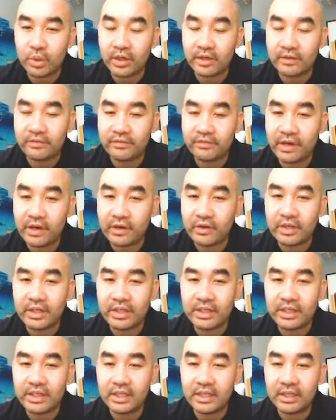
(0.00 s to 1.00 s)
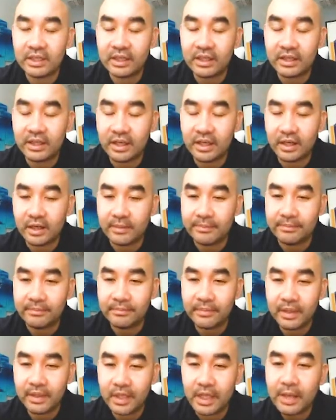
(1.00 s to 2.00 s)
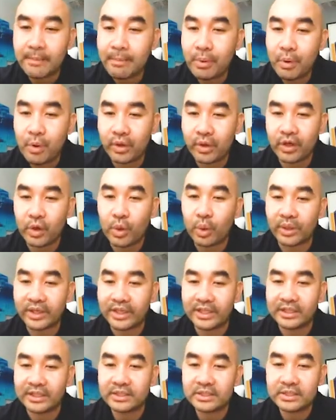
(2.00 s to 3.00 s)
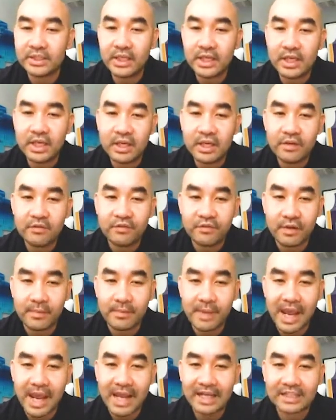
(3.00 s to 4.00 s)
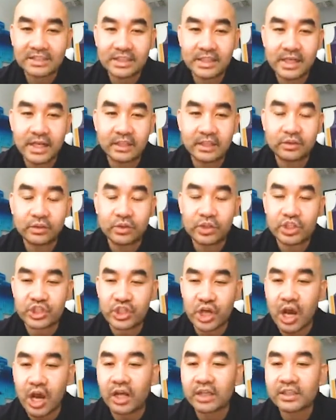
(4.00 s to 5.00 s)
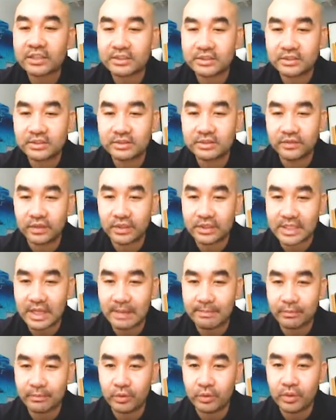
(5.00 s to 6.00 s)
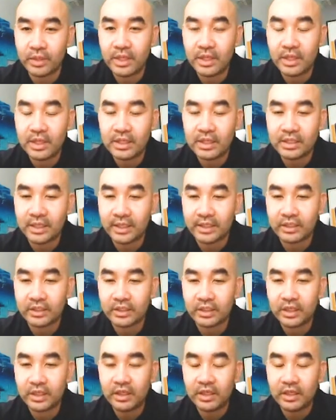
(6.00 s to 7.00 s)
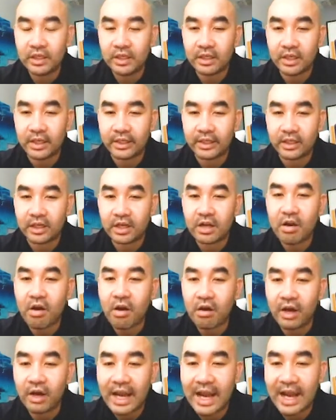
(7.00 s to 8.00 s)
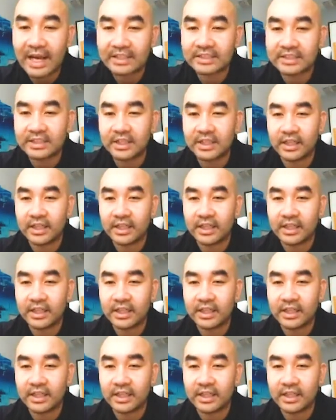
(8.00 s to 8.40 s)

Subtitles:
very important organs from accidental shocks. For example, like a car accident,